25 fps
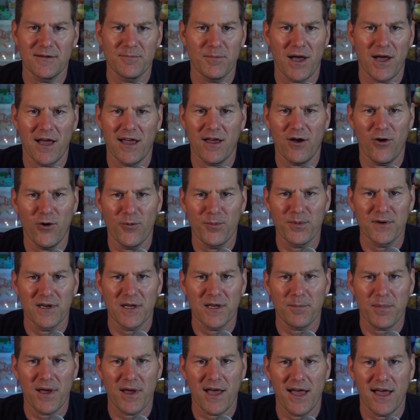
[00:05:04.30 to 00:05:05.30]
by opening
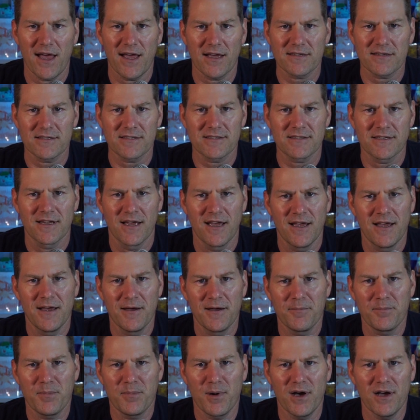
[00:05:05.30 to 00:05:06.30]
packs,
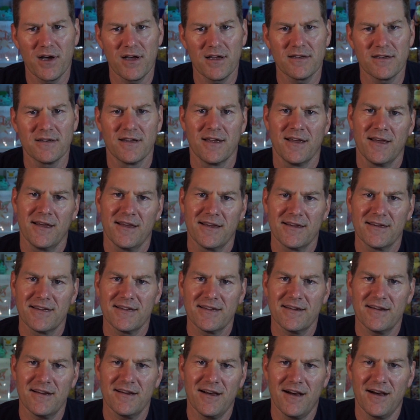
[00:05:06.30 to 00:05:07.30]
but
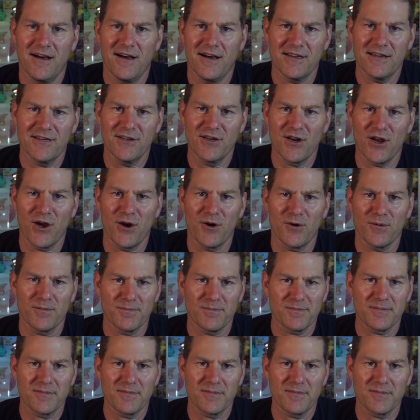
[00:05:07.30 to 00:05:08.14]
you know,